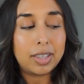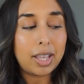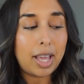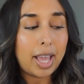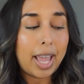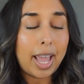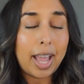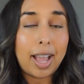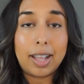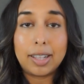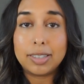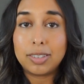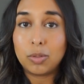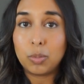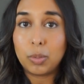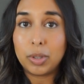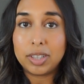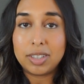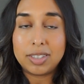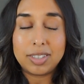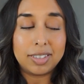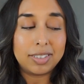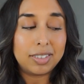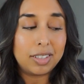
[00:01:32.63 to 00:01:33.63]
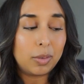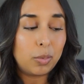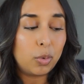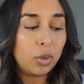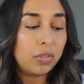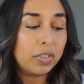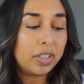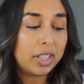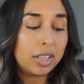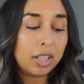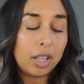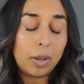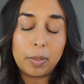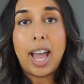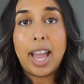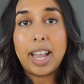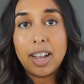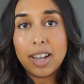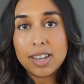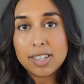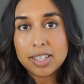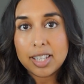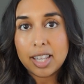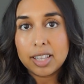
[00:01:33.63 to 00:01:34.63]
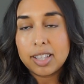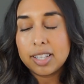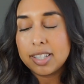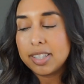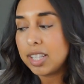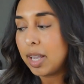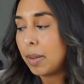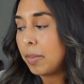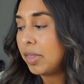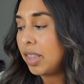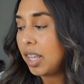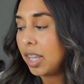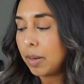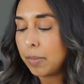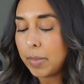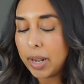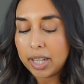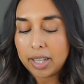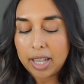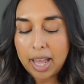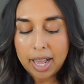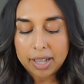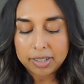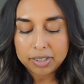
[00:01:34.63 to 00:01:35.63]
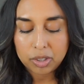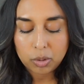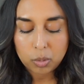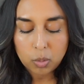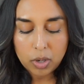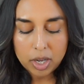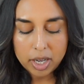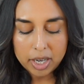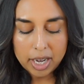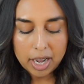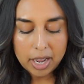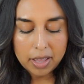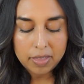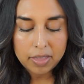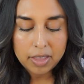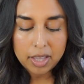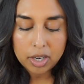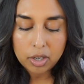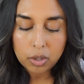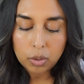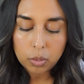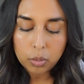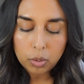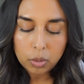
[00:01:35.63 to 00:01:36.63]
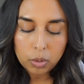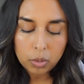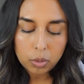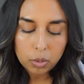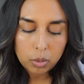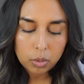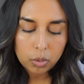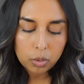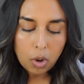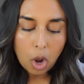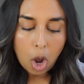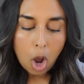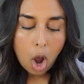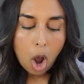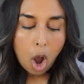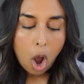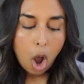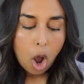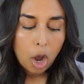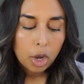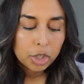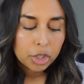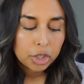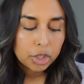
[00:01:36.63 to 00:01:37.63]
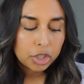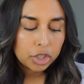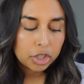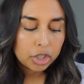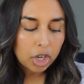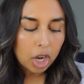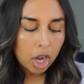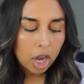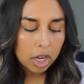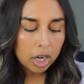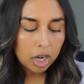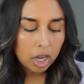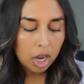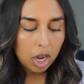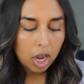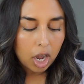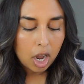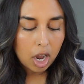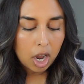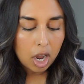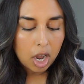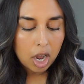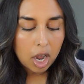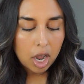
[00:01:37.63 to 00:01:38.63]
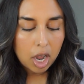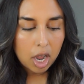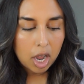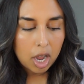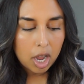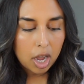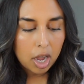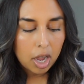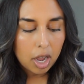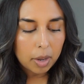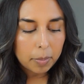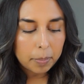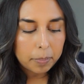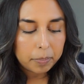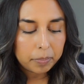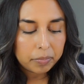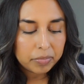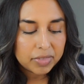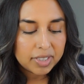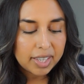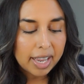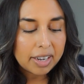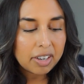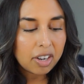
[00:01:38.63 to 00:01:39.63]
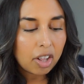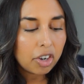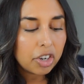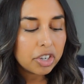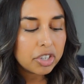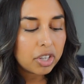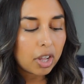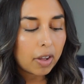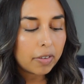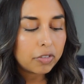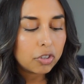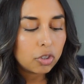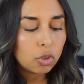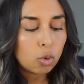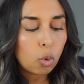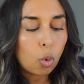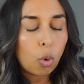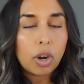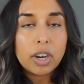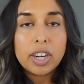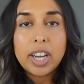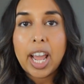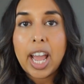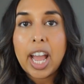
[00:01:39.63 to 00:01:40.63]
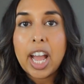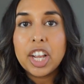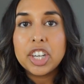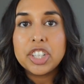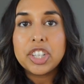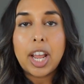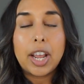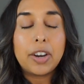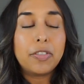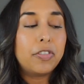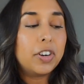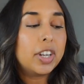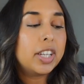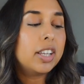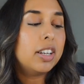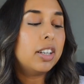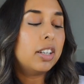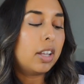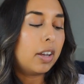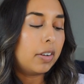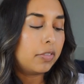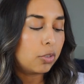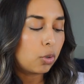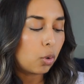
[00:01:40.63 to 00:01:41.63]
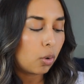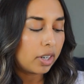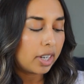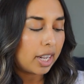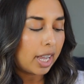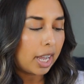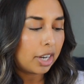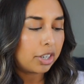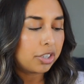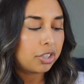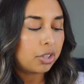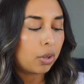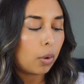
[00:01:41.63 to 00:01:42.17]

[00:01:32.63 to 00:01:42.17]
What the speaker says: the ads with Disney Movie Club. I got sent the same thing in my last one, and then, shut up. $10 off DoorDash? I freaking love DoorDash,